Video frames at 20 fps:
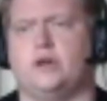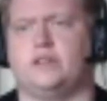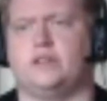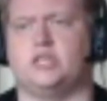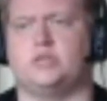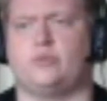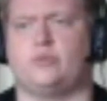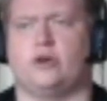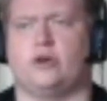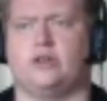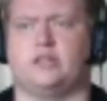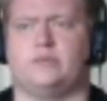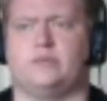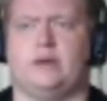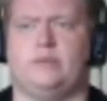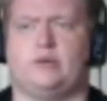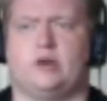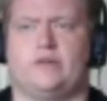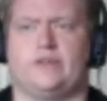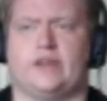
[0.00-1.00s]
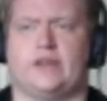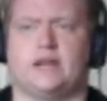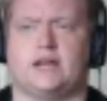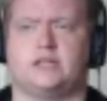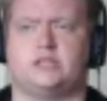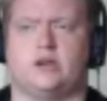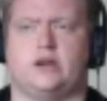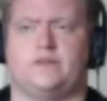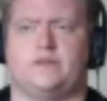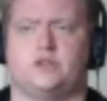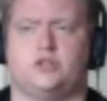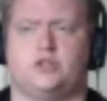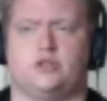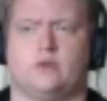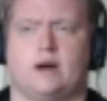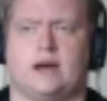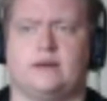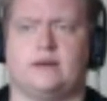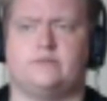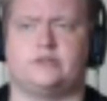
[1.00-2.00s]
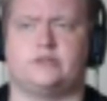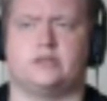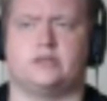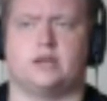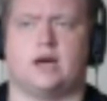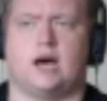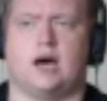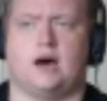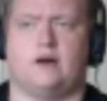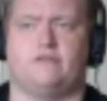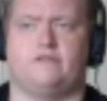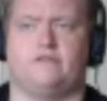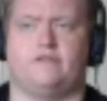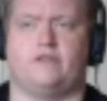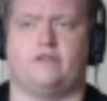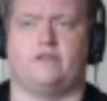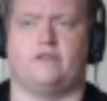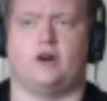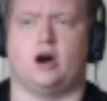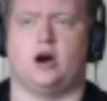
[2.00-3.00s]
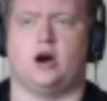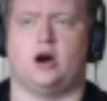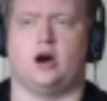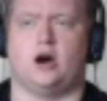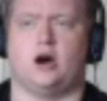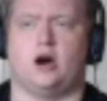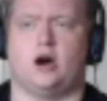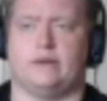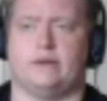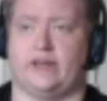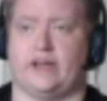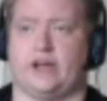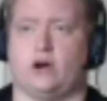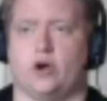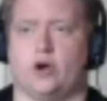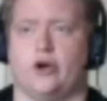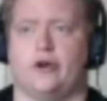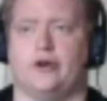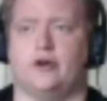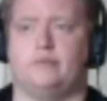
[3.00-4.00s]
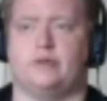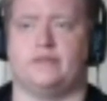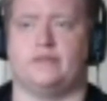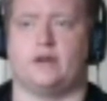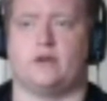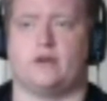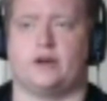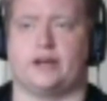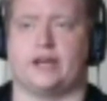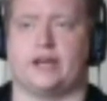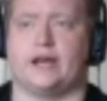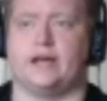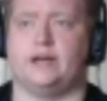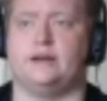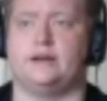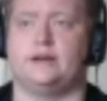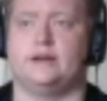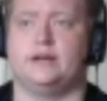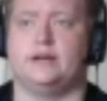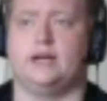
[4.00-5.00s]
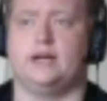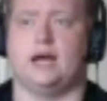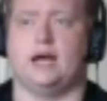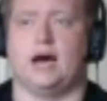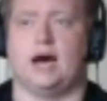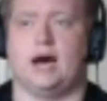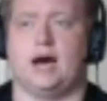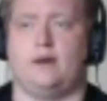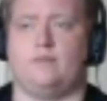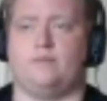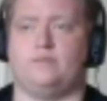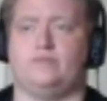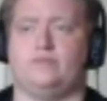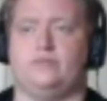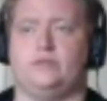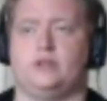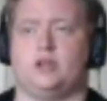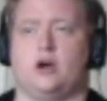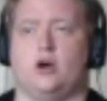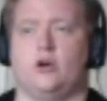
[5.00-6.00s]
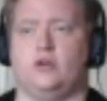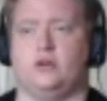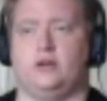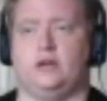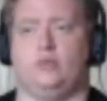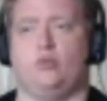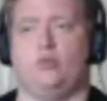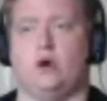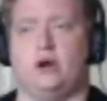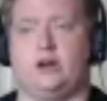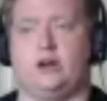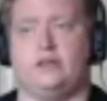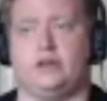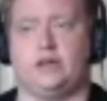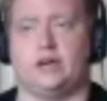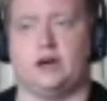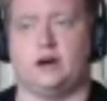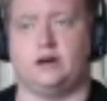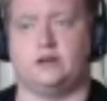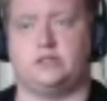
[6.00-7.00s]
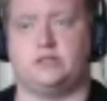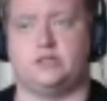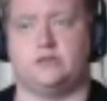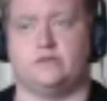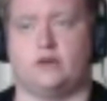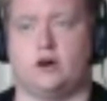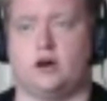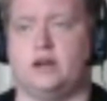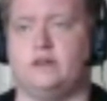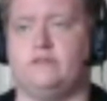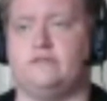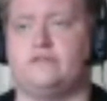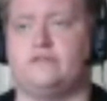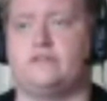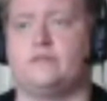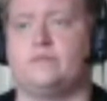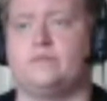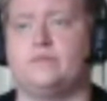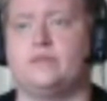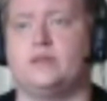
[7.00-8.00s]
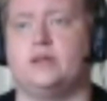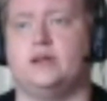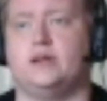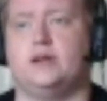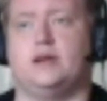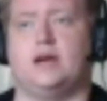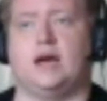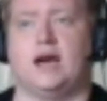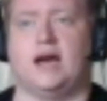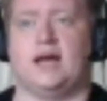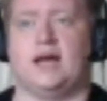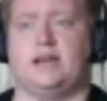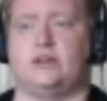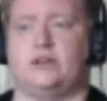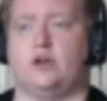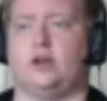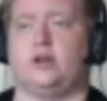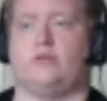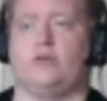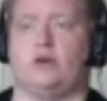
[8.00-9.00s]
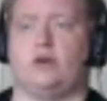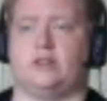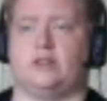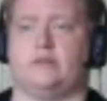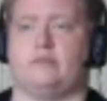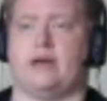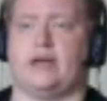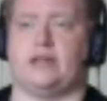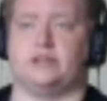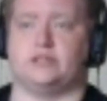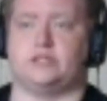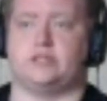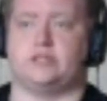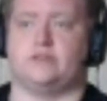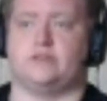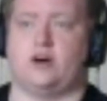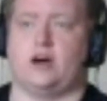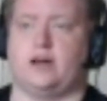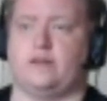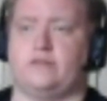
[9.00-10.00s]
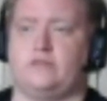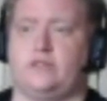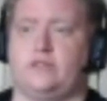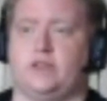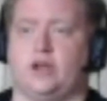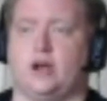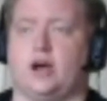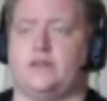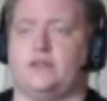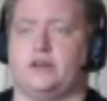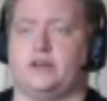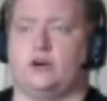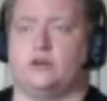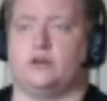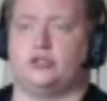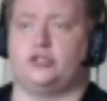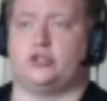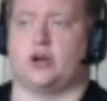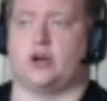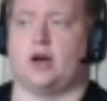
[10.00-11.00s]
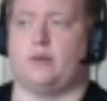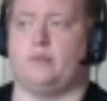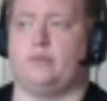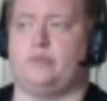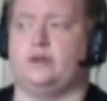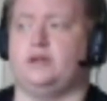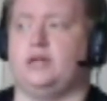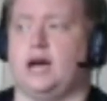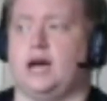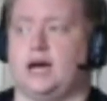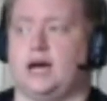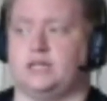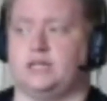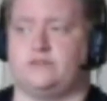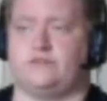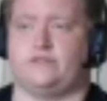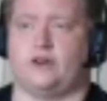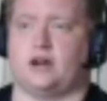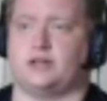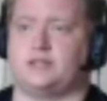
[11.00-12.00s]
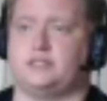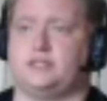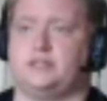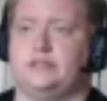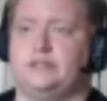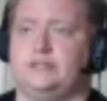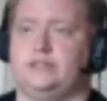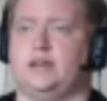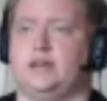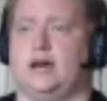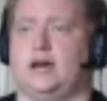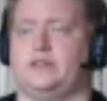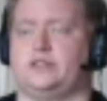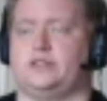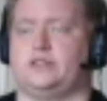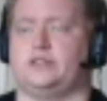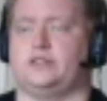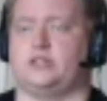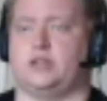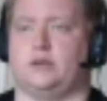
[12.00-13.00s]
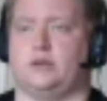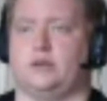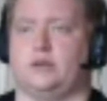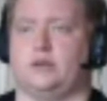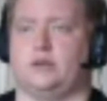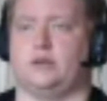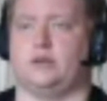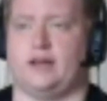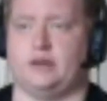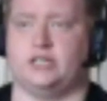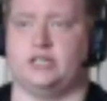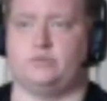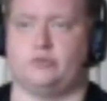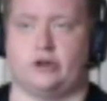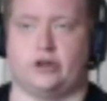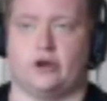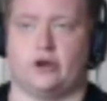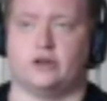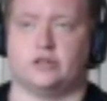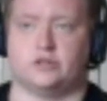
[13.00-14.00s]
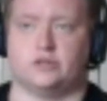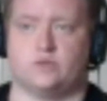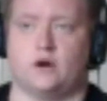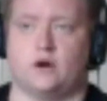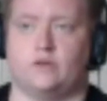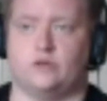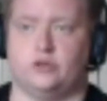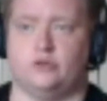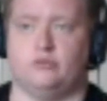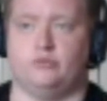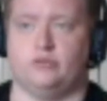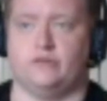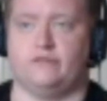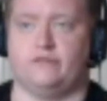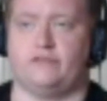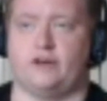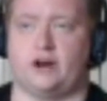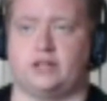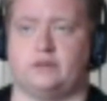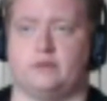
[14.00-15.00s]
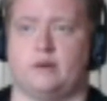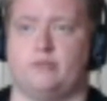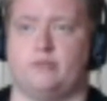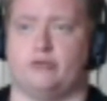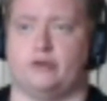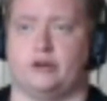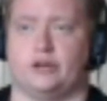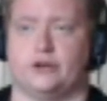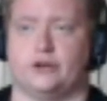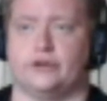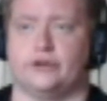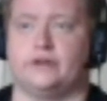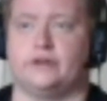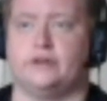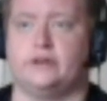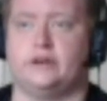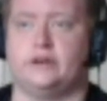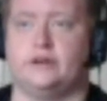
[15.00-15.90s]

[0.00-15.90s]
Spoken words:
this point, the people on the outside, the 2 adepts, are fine. Well, they got hurt, but they're okay. Only one of the guards survived, and only one of the mages survived. The guy that got shot up is fucked. There's only one guy left, but he's pretty hurt as well. You fucked him up pretty good.